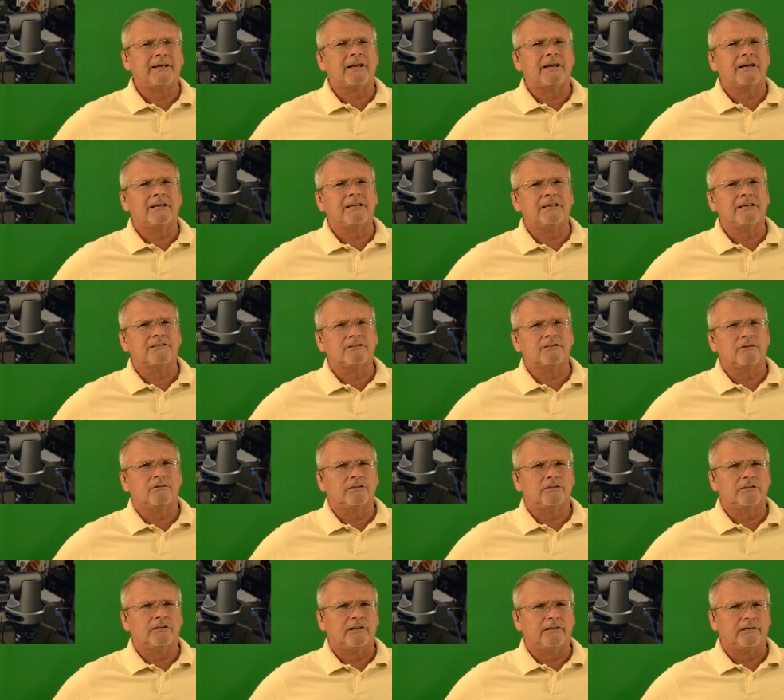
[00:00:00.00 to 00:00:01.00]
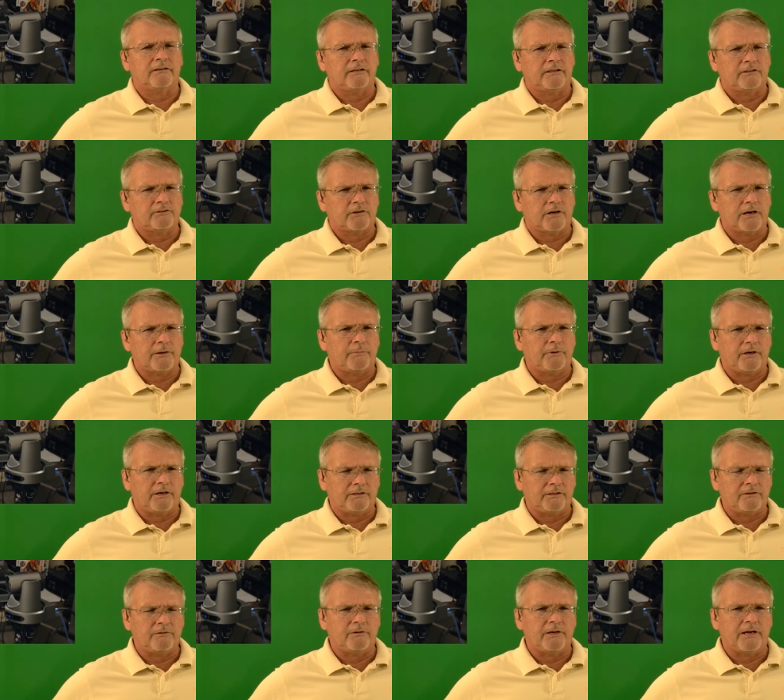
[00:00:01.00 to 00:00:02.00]
guess on a tripod,
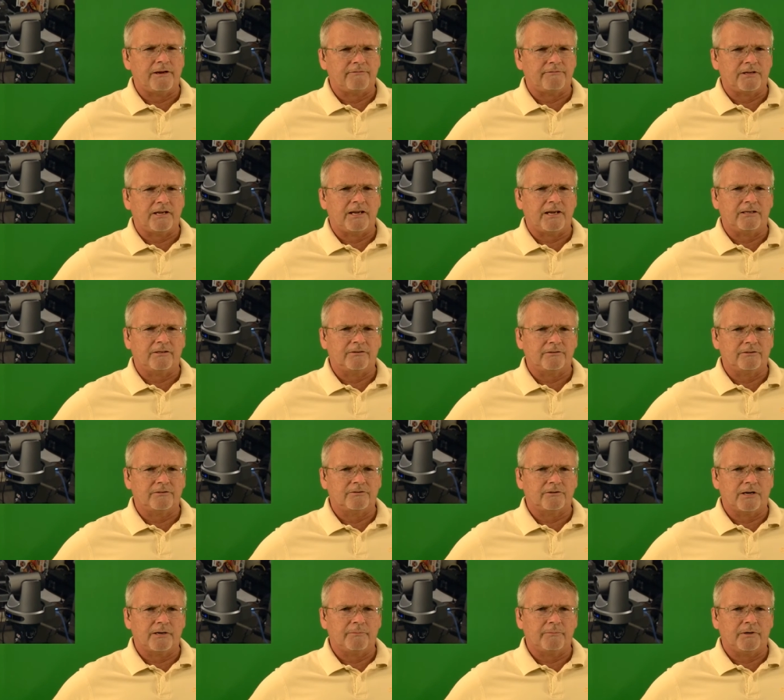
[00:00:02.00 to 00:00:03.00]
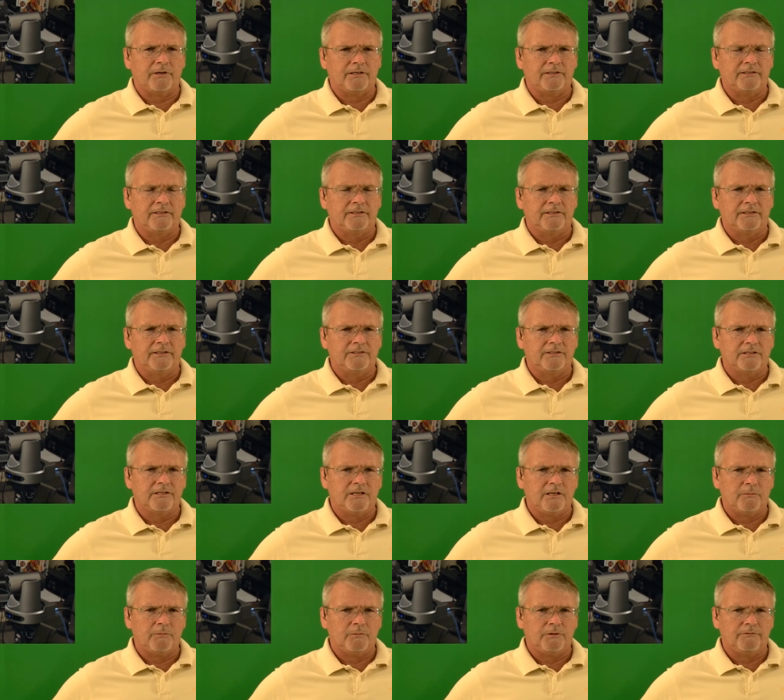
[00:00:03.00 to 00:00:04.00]
you'd have to anchor the tripod to
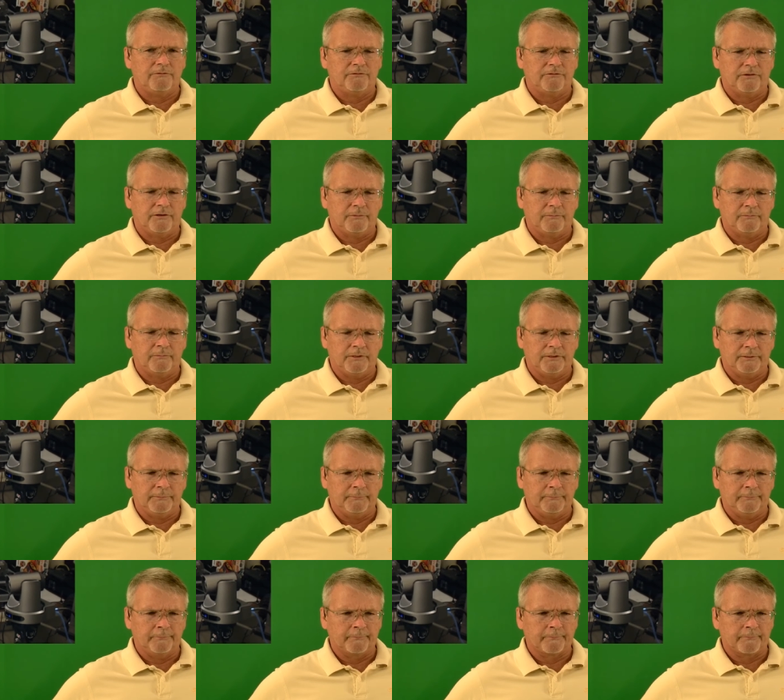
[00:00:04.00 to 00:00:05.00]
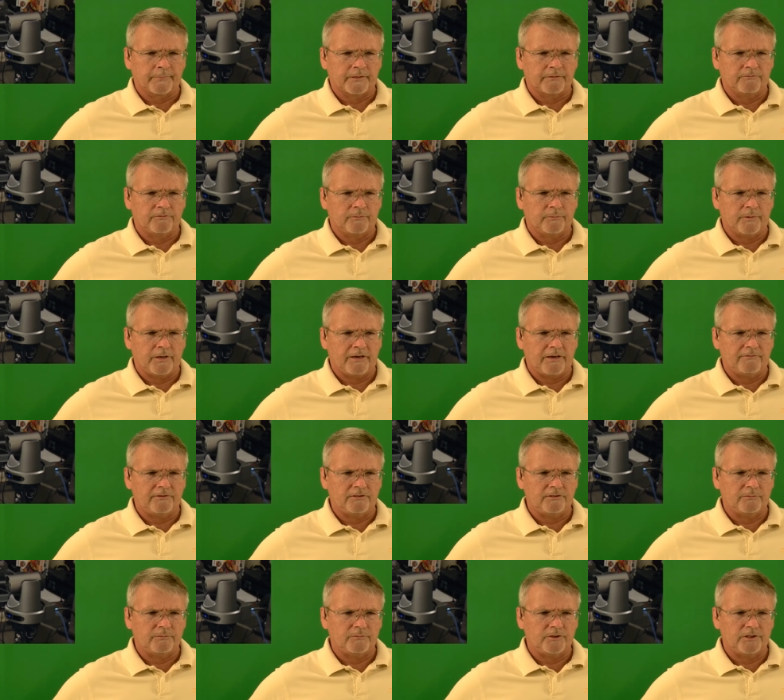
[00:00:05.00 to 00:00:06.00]
keep it from having
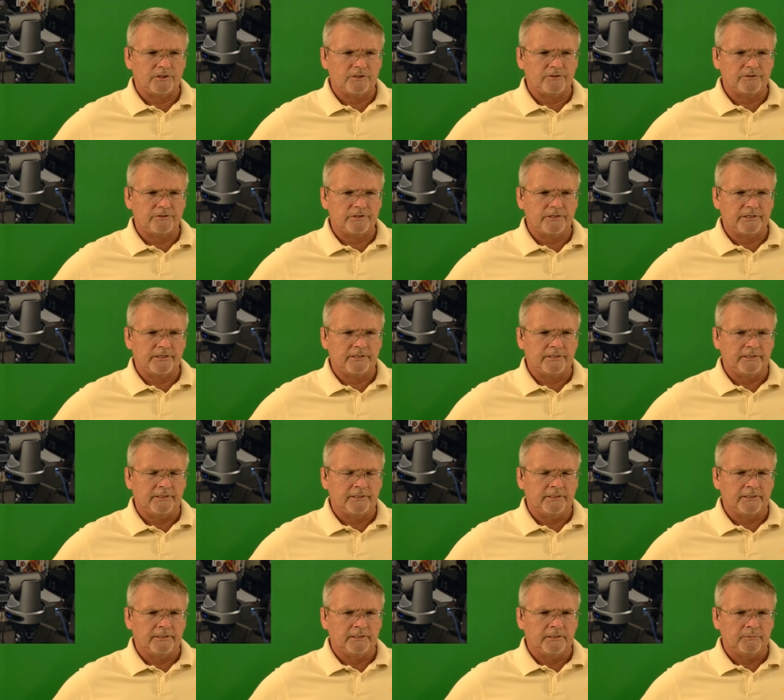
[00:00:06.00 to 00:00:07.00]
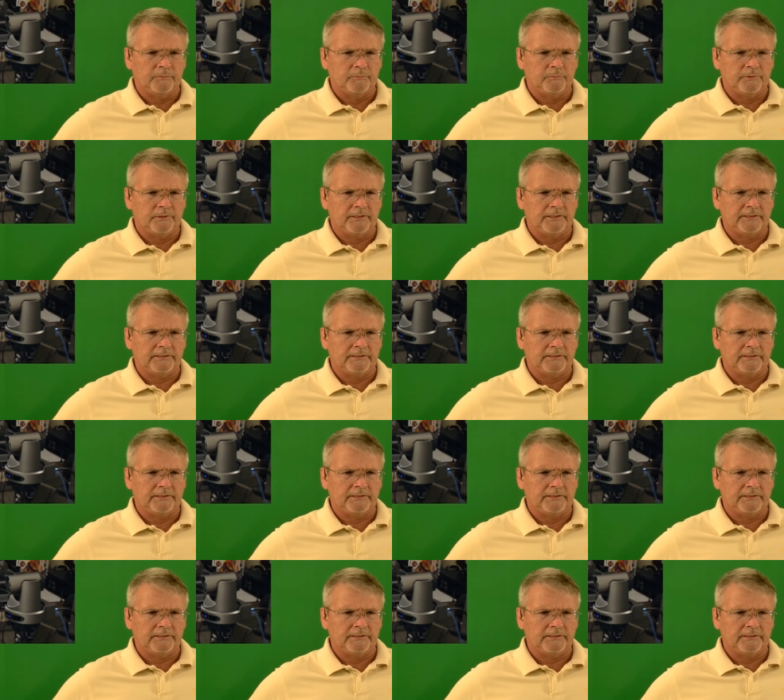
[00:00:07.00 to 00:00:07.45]
some jitters in it. But